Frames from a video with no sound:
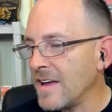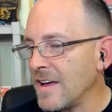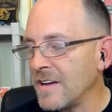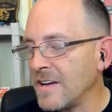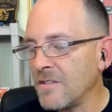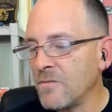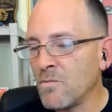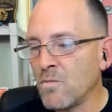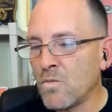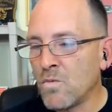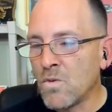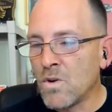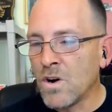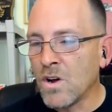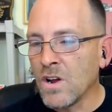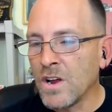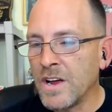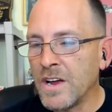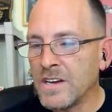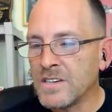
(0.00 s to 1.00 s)
it
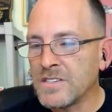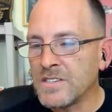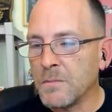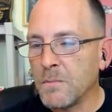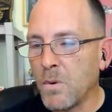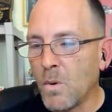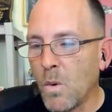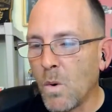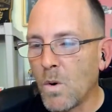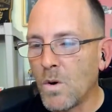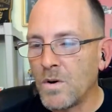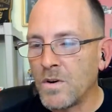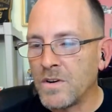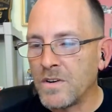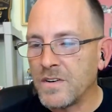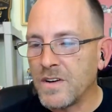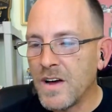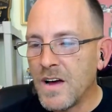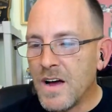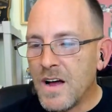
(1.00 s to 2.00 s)
really is important,
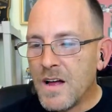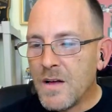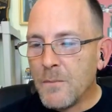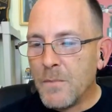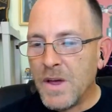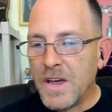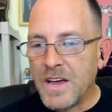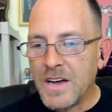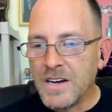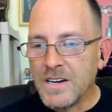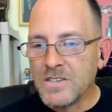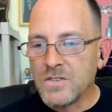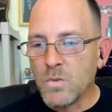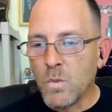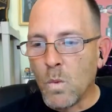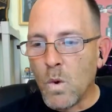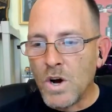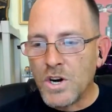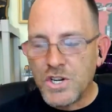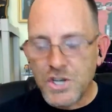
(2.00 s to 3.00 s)
because
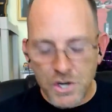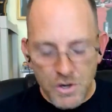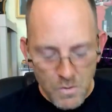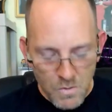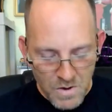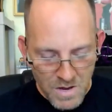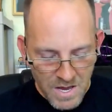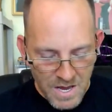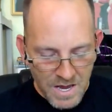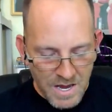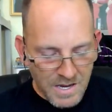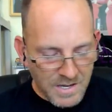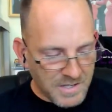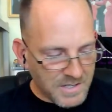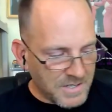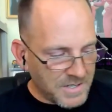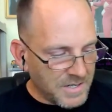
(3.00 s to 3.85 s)
once you get